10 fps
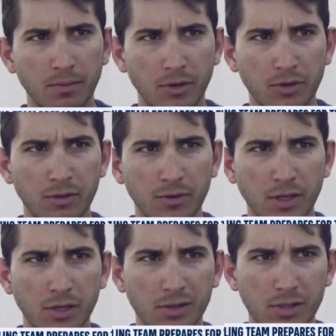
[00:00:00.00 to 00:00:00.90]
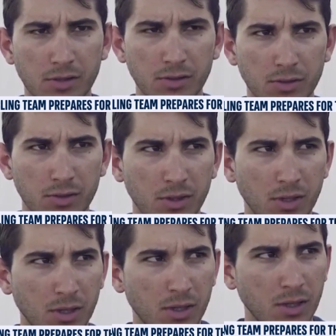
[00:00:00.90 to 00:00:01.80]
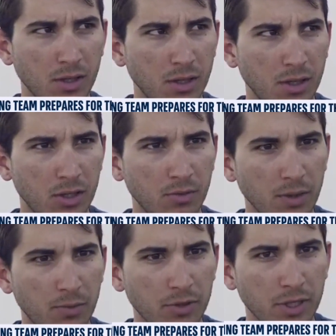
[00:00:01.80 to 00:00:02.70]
I'm not even close to, to my